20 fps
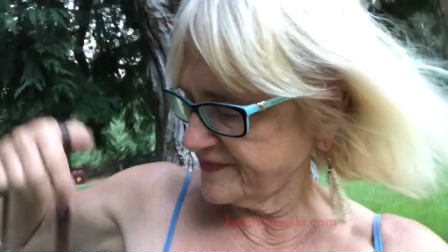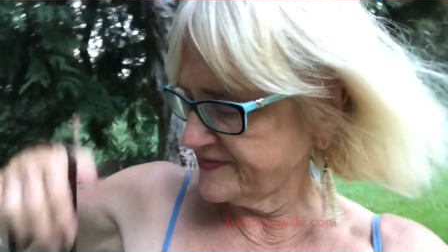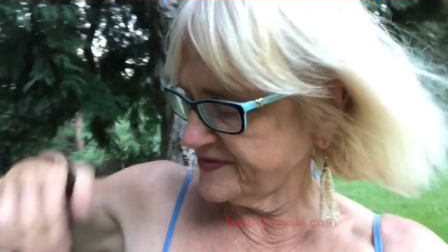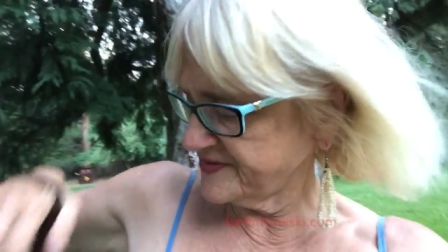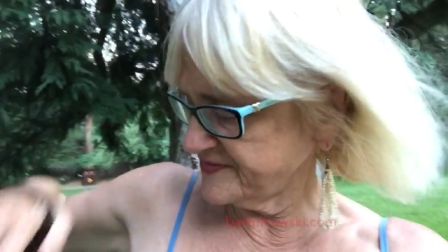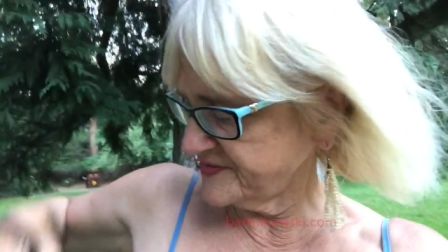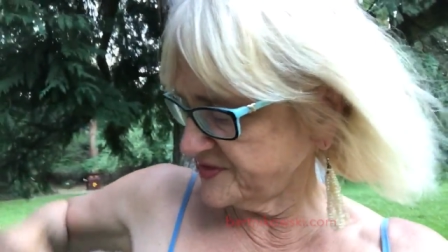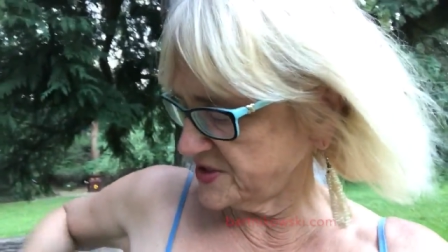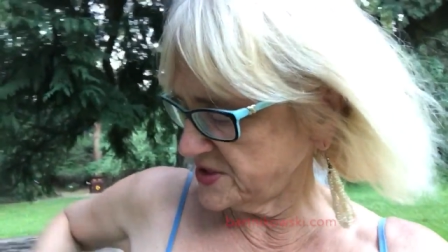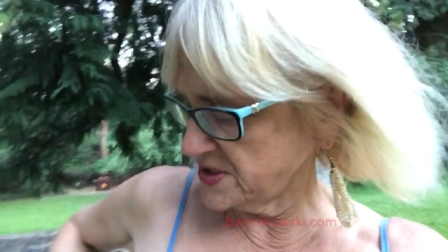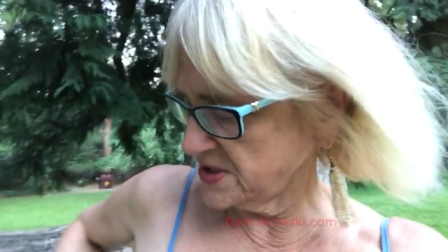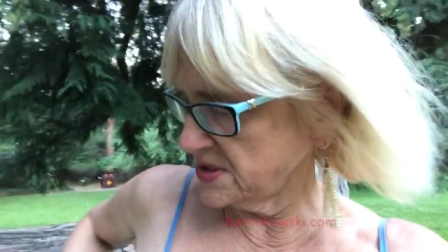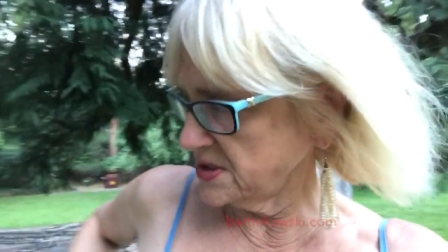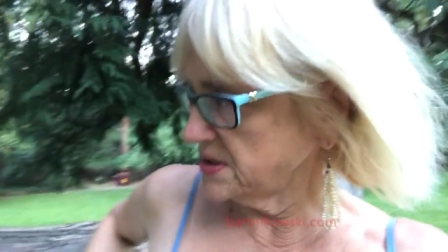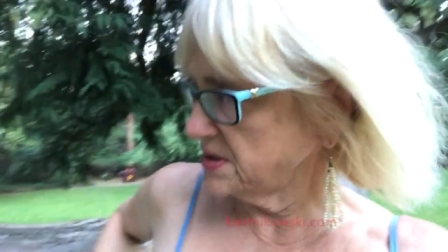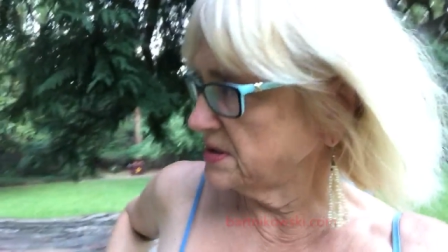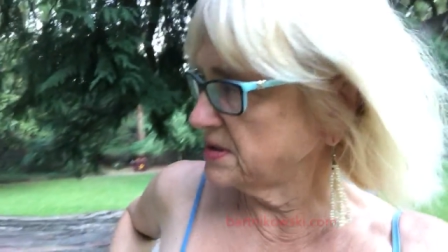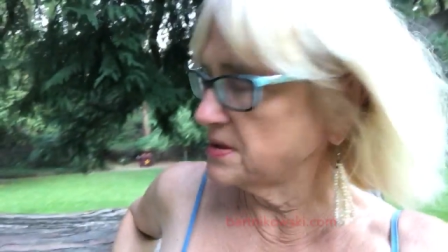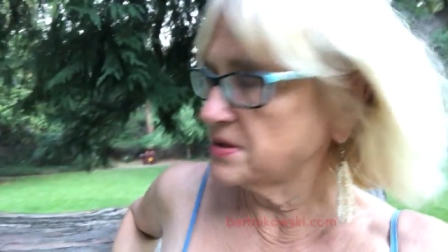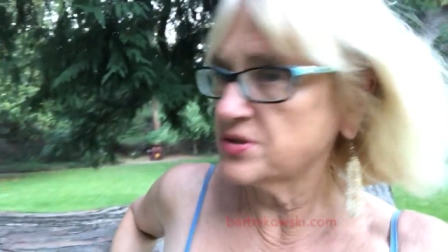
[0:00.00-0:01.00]

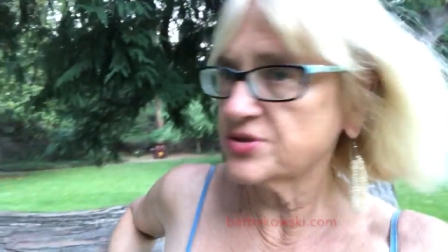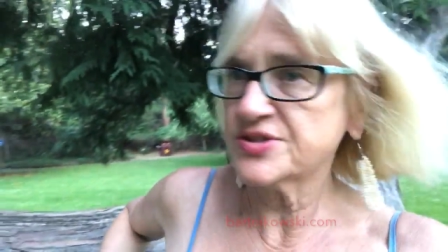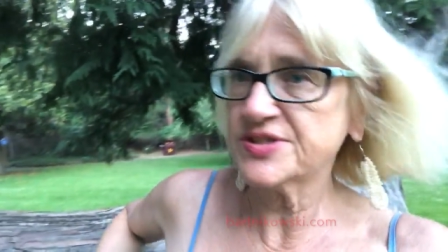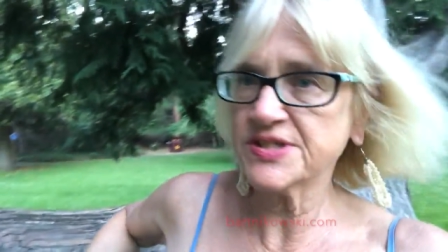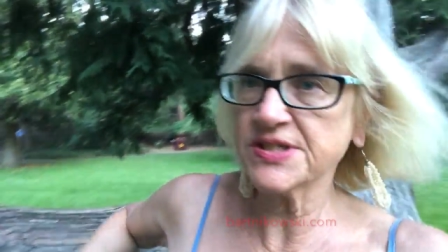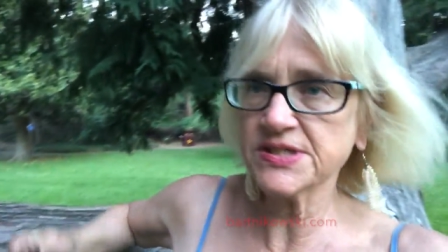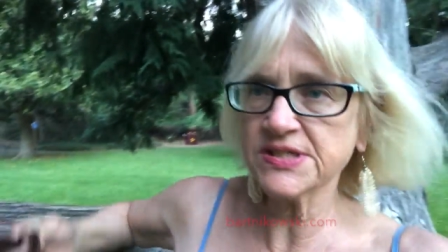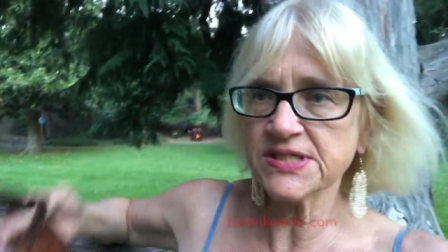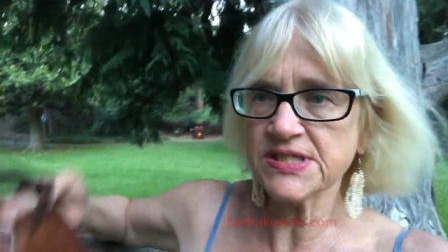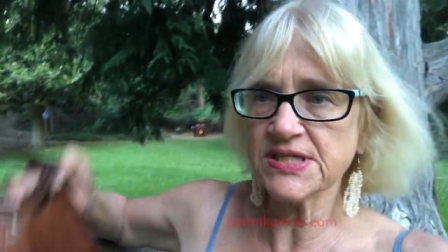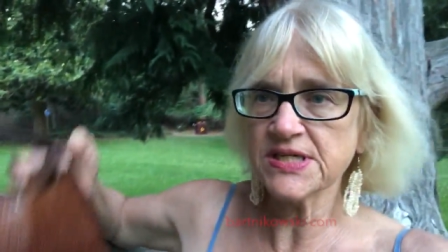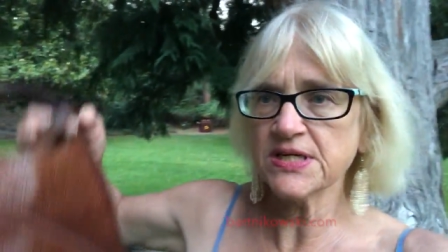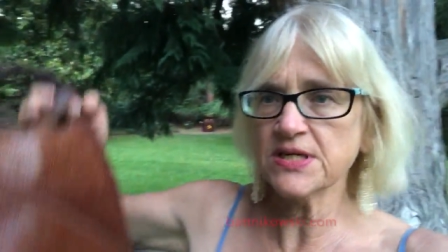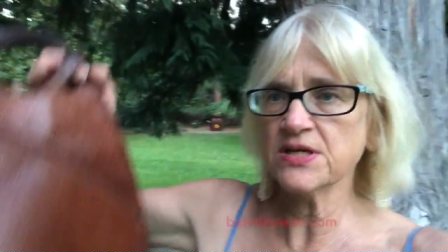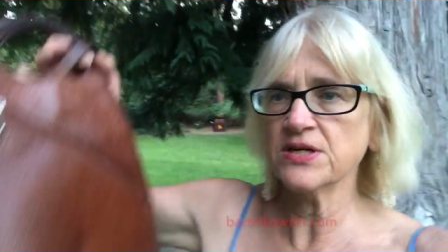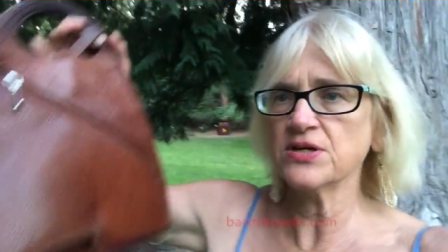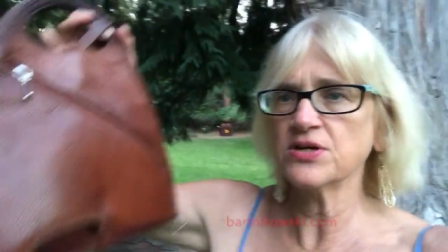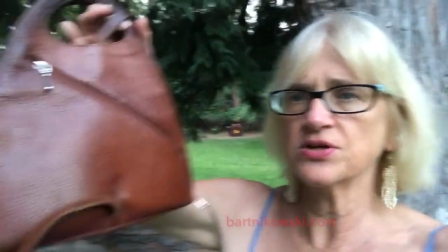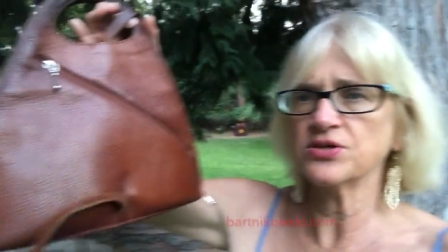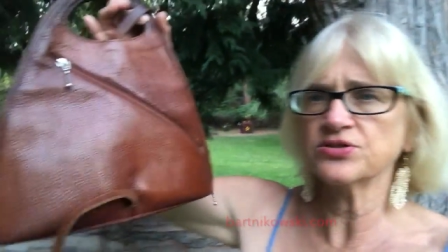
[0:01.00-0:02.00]
15 or 16
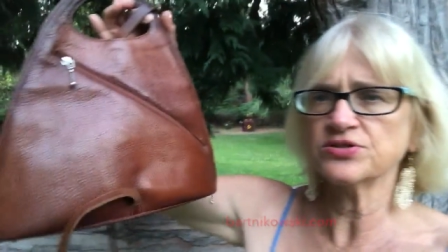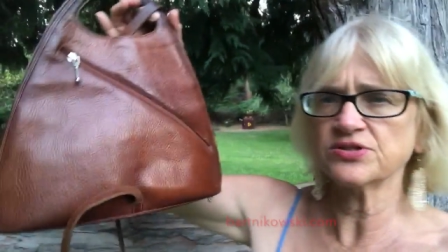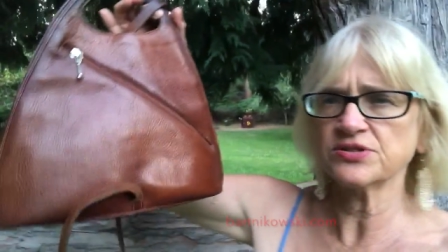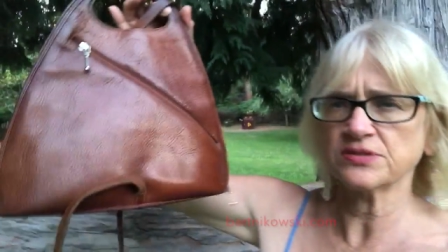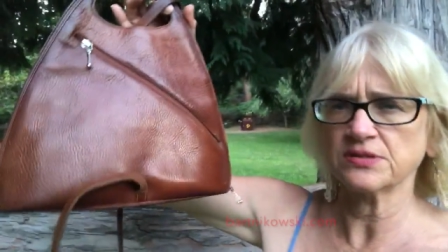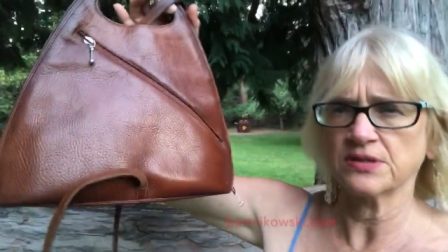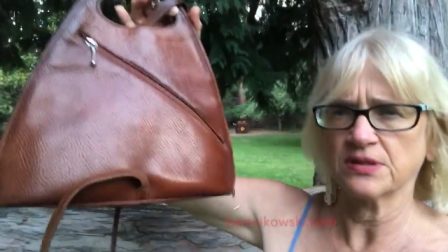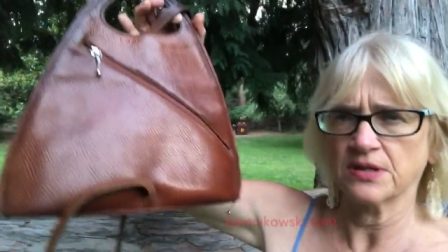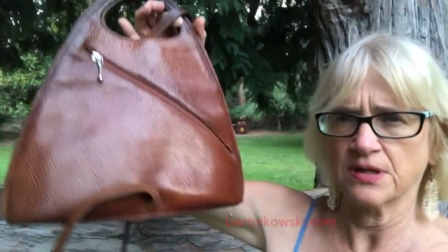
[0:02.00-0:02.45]
years.